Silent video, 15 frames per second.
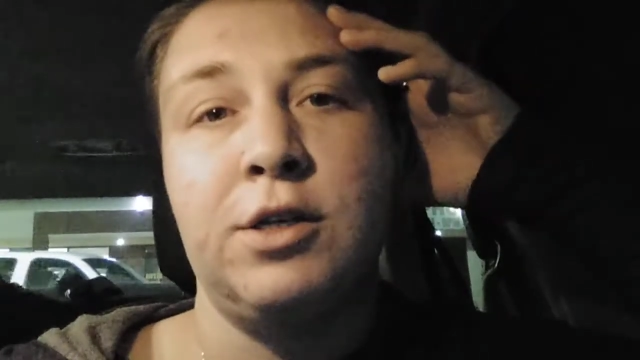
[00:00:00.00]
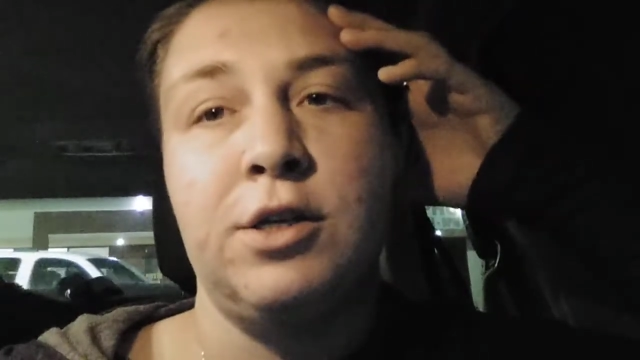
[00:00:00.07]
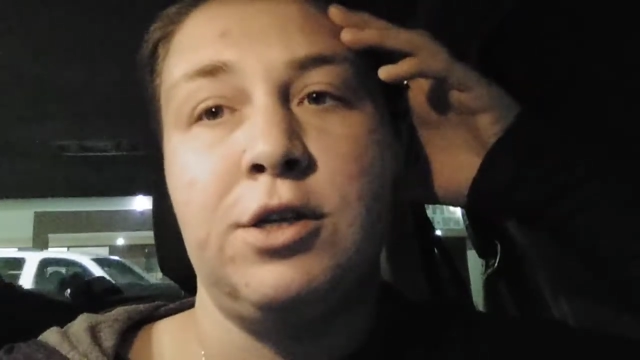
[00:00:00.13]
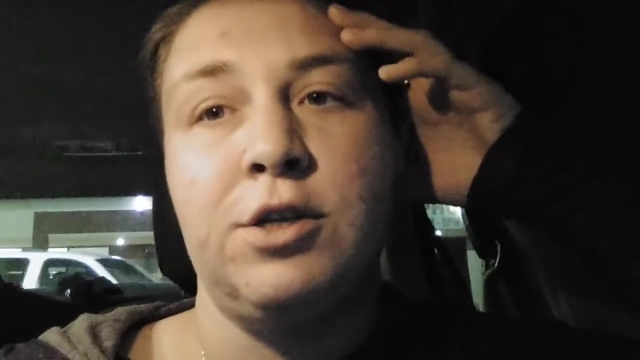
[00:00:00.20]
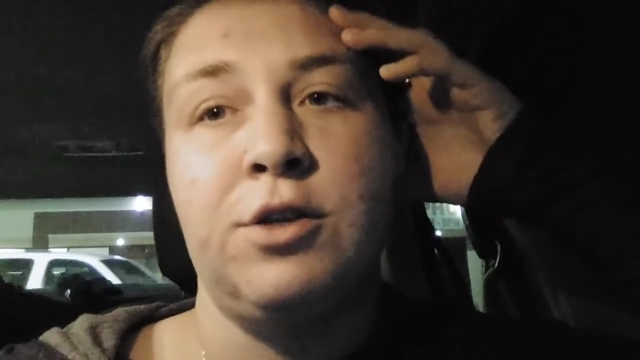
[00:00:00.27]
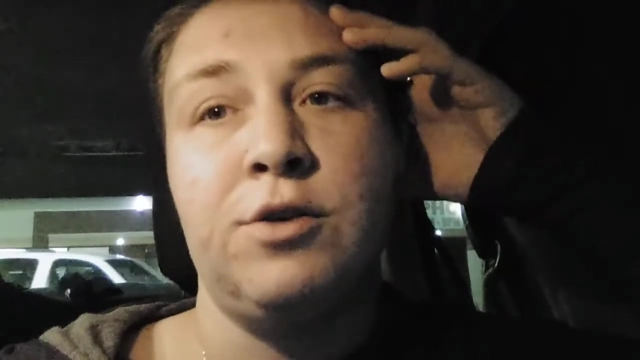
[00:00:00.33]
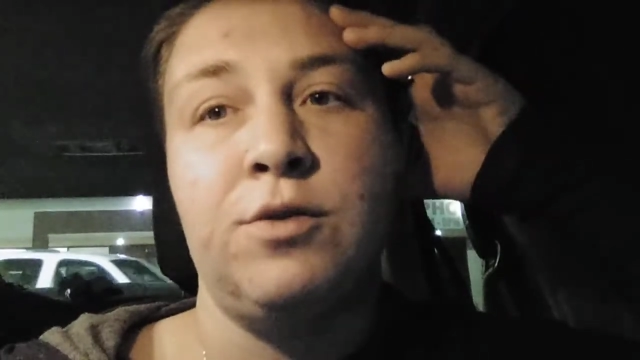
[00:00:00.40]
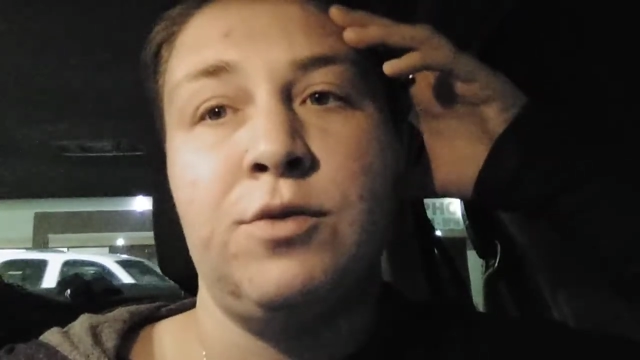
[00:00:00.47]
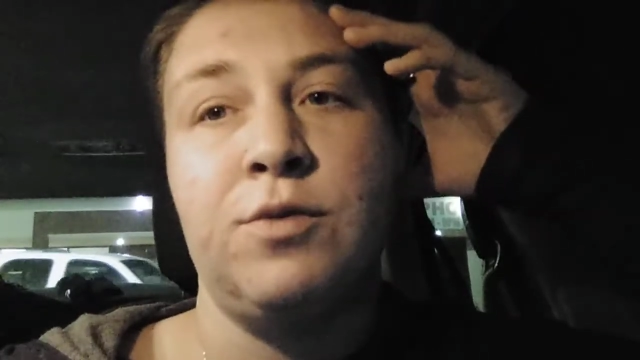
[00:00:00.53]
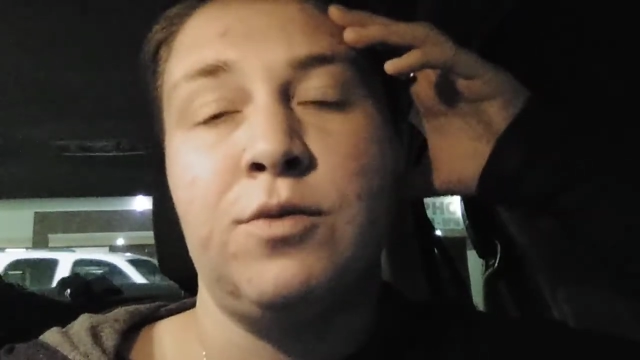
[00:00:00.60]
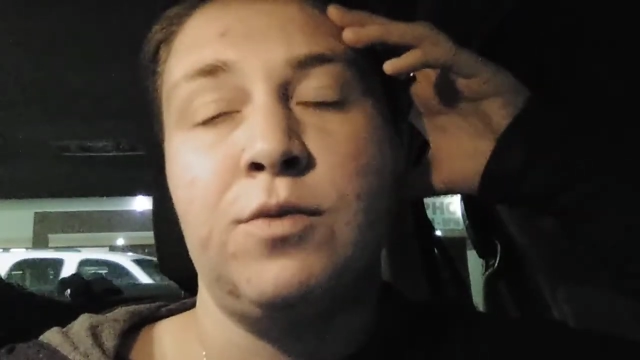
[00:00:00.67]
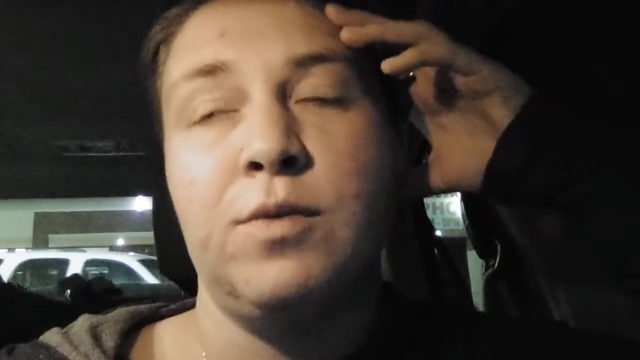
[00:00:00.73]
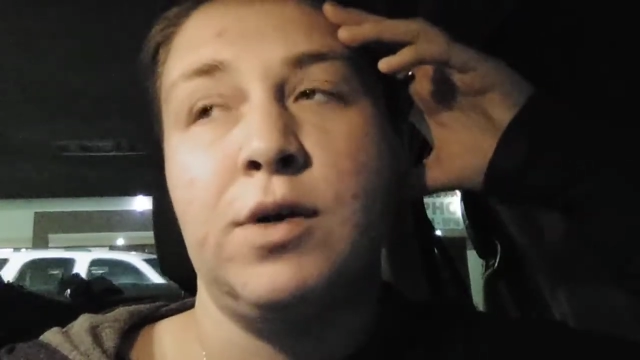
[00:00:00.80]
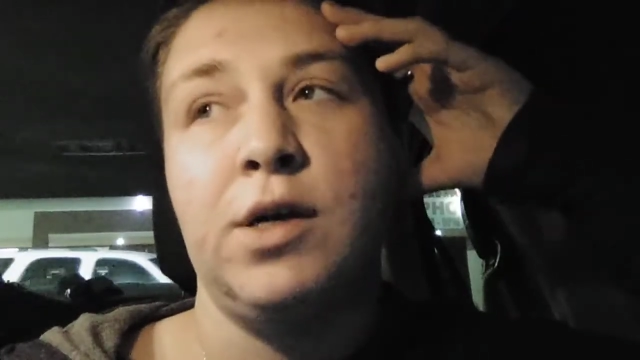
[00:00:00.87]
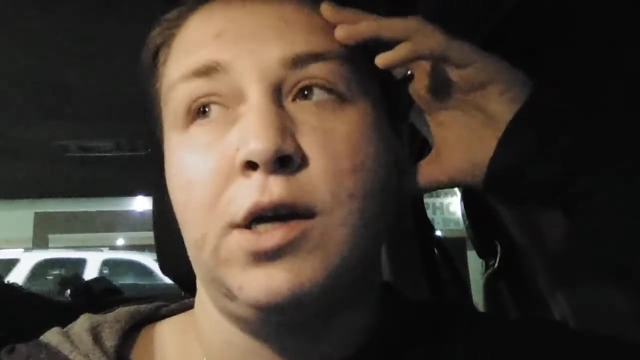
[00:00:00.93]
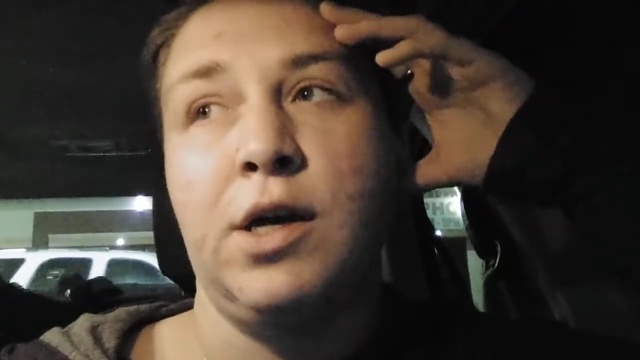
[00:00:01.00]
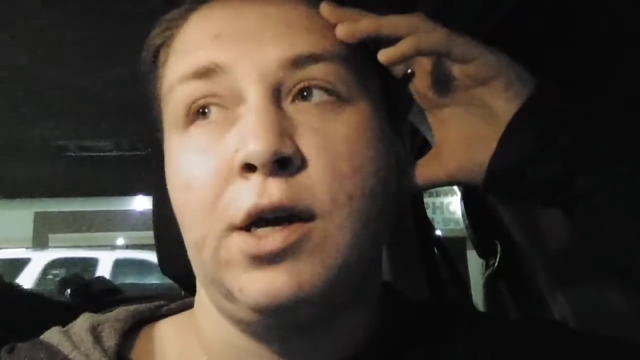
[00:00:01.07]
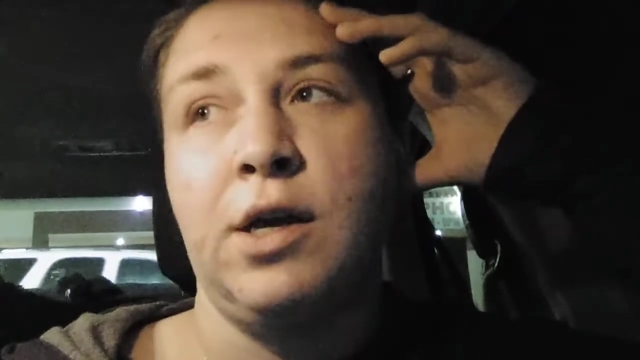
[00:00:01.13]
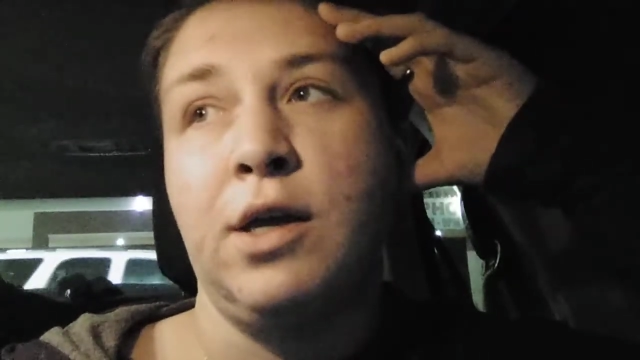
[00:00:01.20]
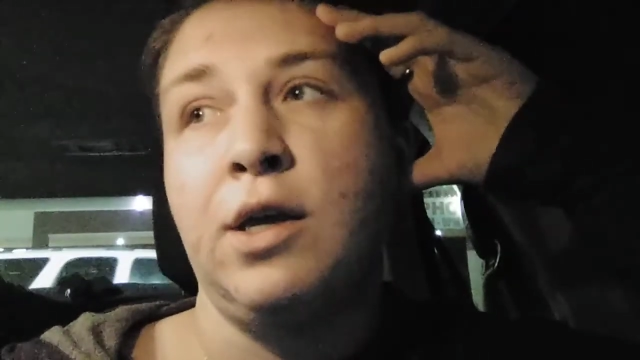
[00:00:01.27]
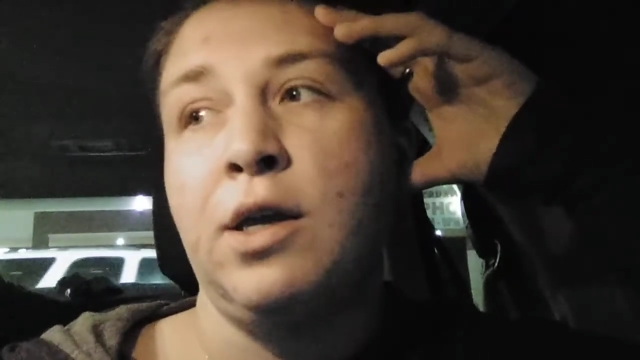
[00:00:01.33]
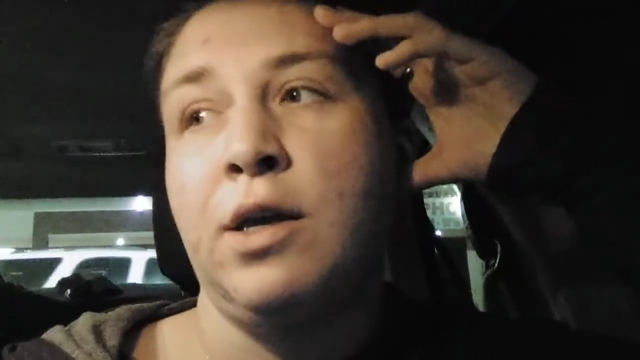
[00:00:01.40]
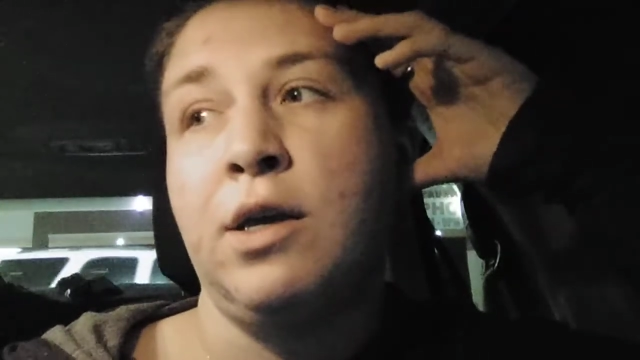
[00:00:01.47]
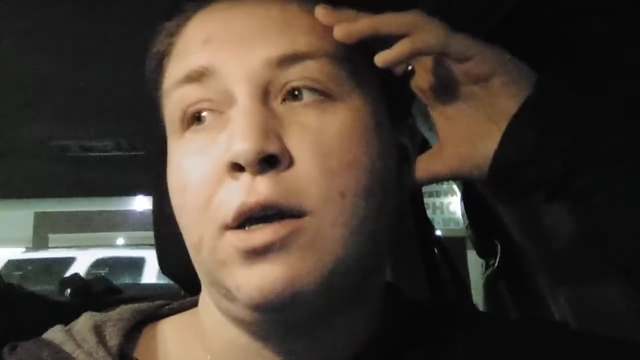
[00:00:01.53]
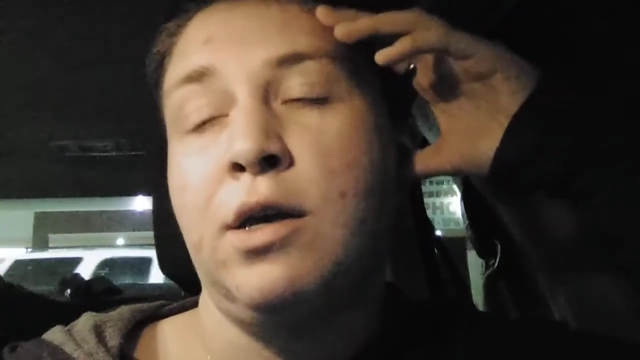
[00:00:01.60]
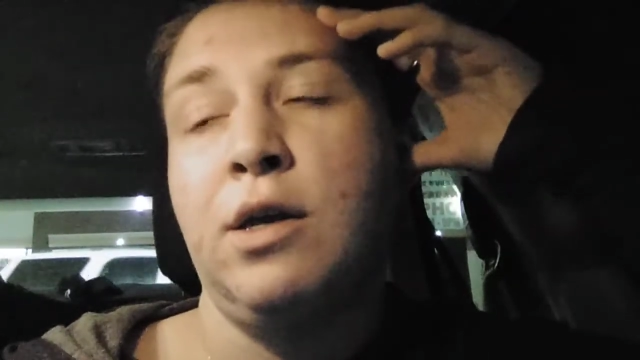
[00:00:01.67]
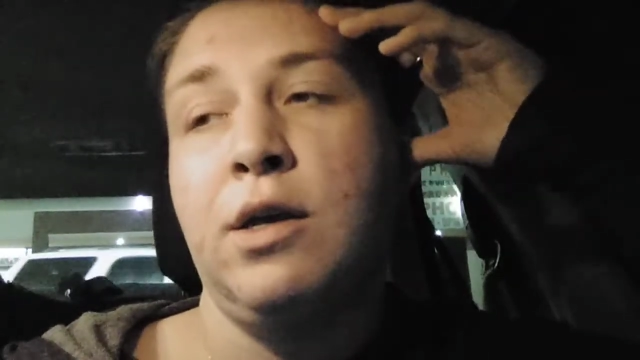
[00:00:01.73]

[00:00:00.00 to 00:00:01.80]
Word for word: to do, what I